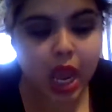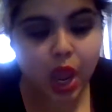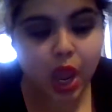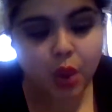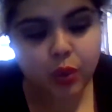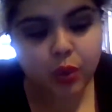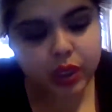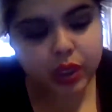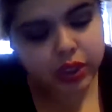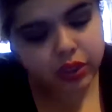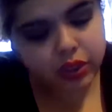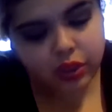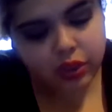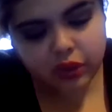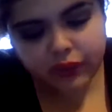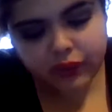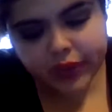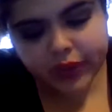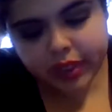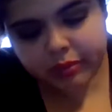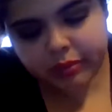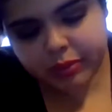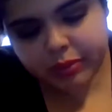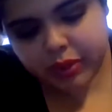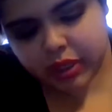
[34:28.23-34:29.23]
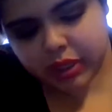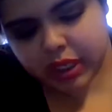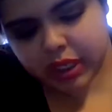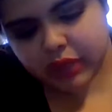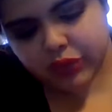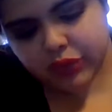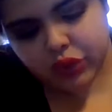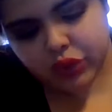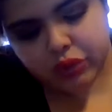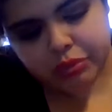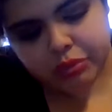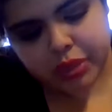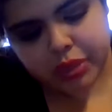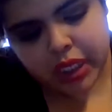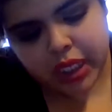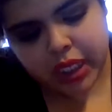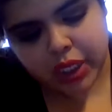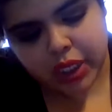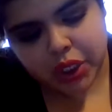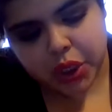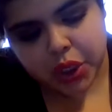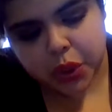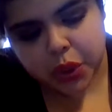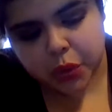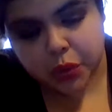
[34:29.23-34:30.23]
What's the whole fucking point of you
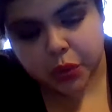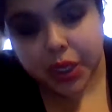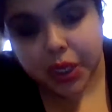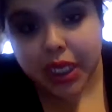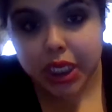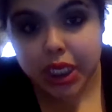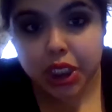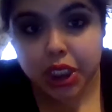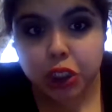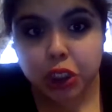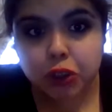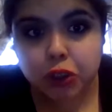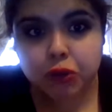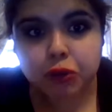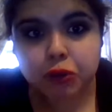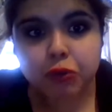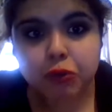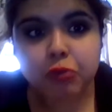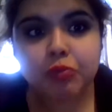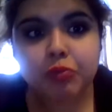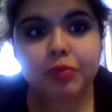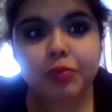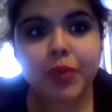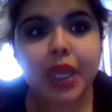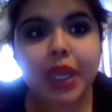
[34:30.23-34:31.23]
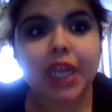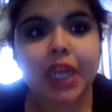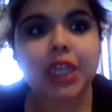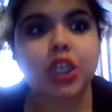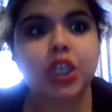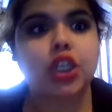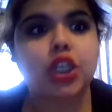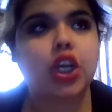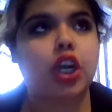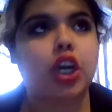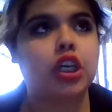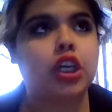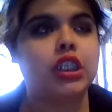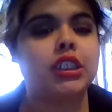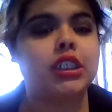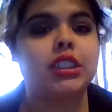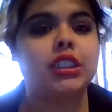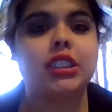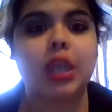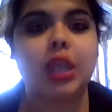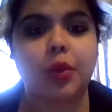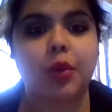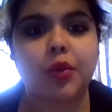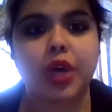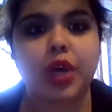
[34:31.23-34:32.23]
being 22 and starting
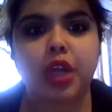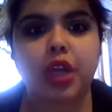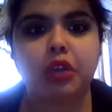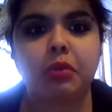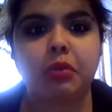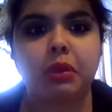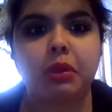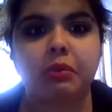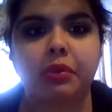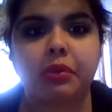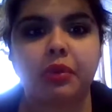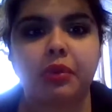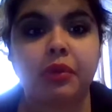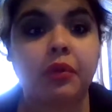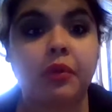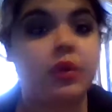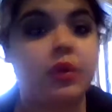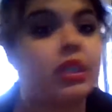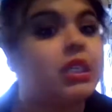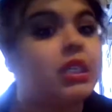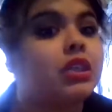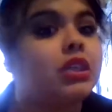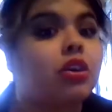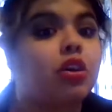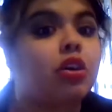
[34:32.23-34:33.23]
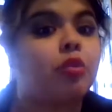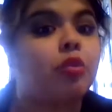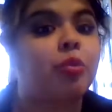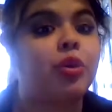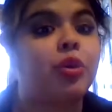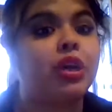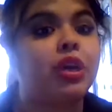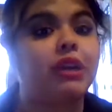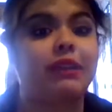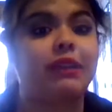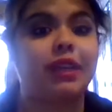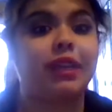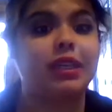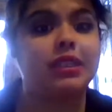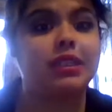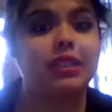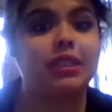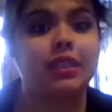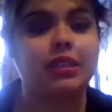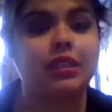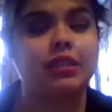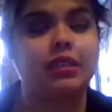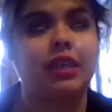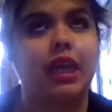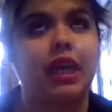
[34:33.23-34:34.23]
shit with other people? What's the whole point of that
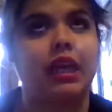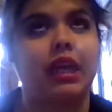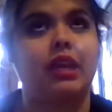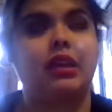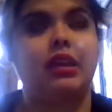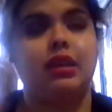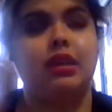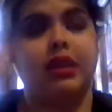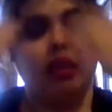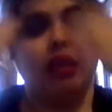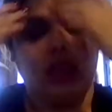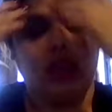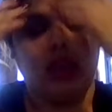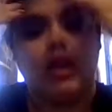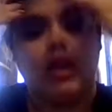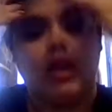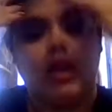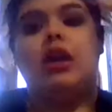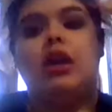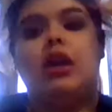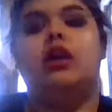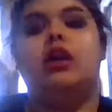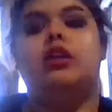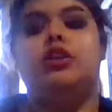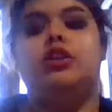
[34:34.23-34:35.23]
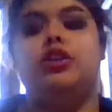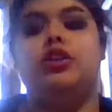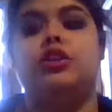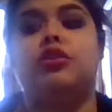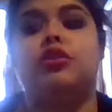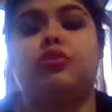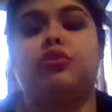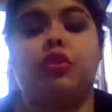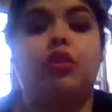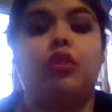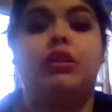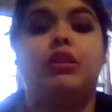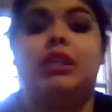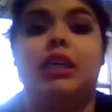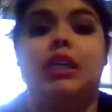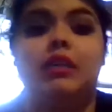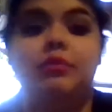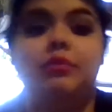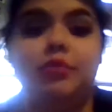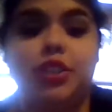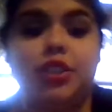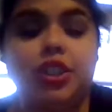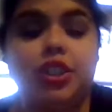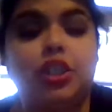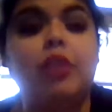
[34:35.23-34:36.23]
shit? Like, you're a grown
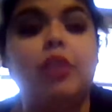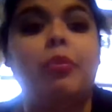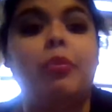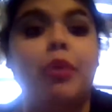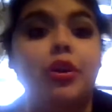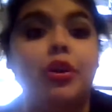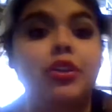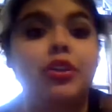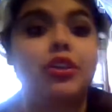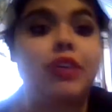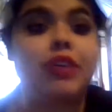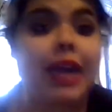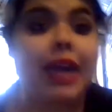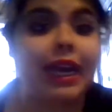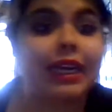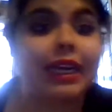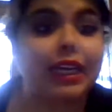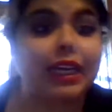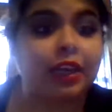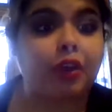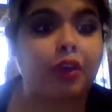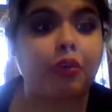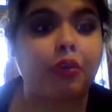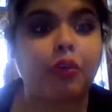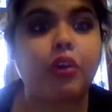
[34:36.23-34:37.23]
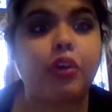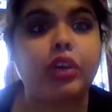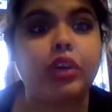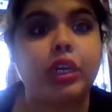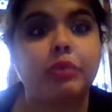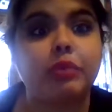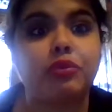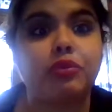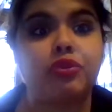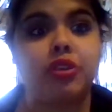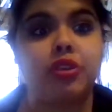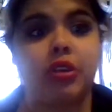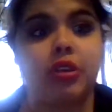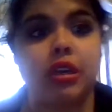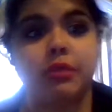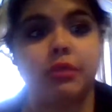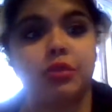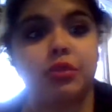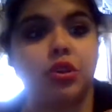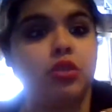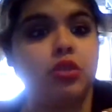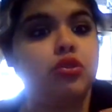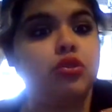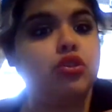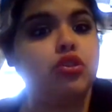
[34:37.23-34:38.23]
up. You're supposed to act like a grown up. Grown ups
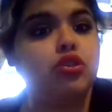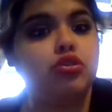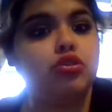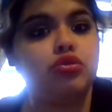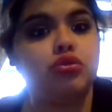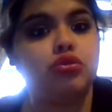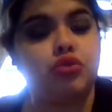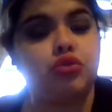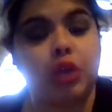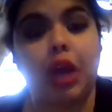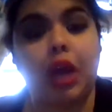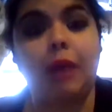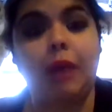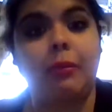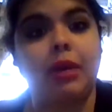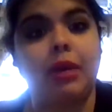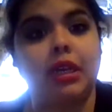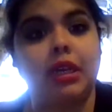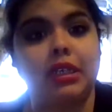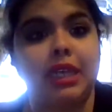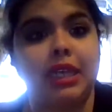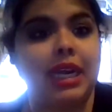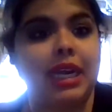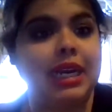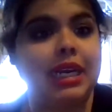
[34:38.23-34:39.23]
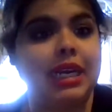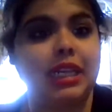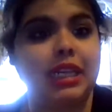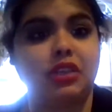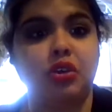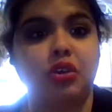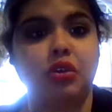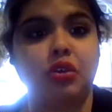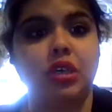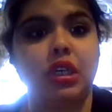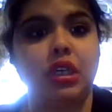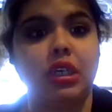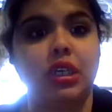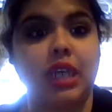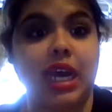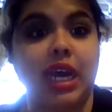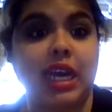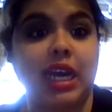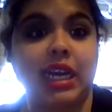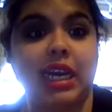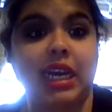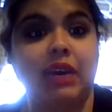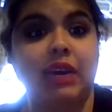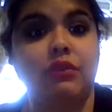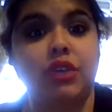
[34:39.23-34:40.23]
don't do drama. That's
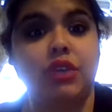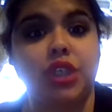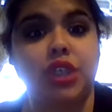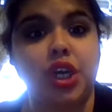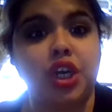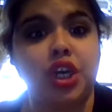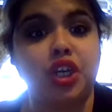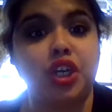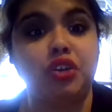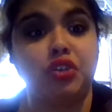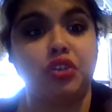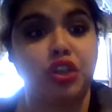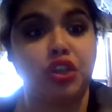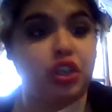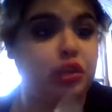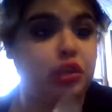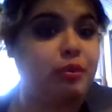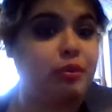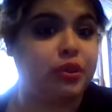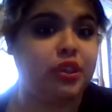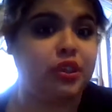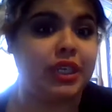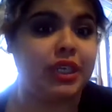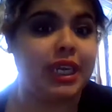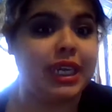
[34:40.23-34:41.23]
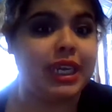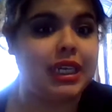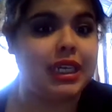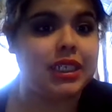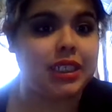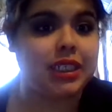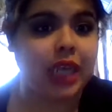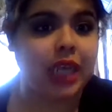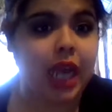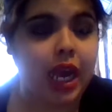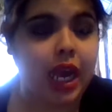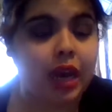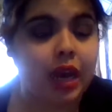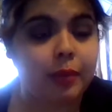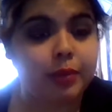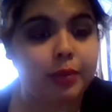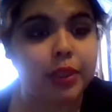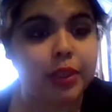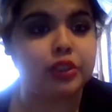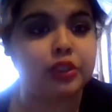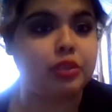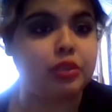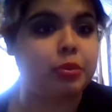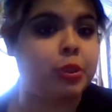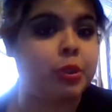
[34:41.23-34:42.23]
not what they do. They're supposed to get a job.
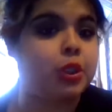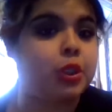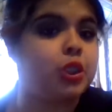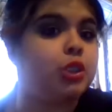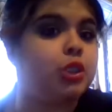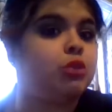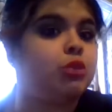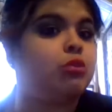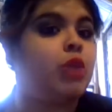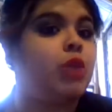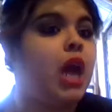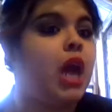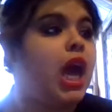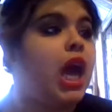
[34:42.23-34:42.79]
They're supposed to